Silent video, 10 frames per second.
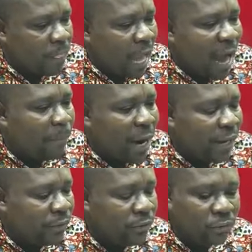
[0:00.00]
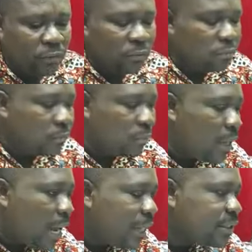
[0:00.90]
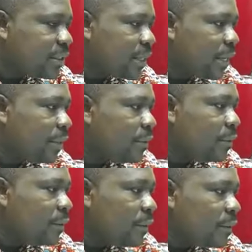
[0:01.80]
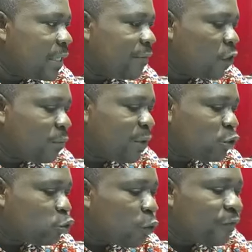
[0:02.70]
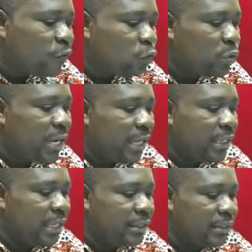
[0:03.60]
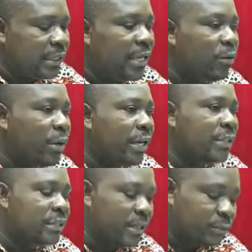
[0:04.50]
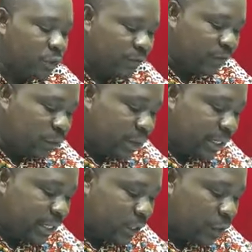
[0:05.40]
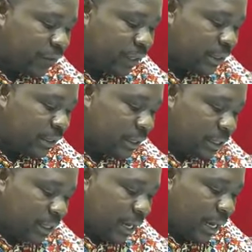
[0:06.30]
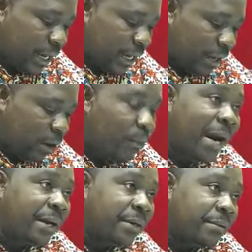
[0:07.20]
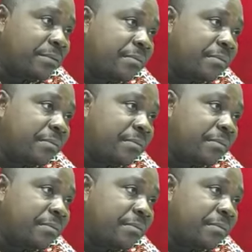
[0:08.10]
Abaino Ash, sir, they've not been truthful to Ghanaians in a way, in terms of the way they govern Omaino?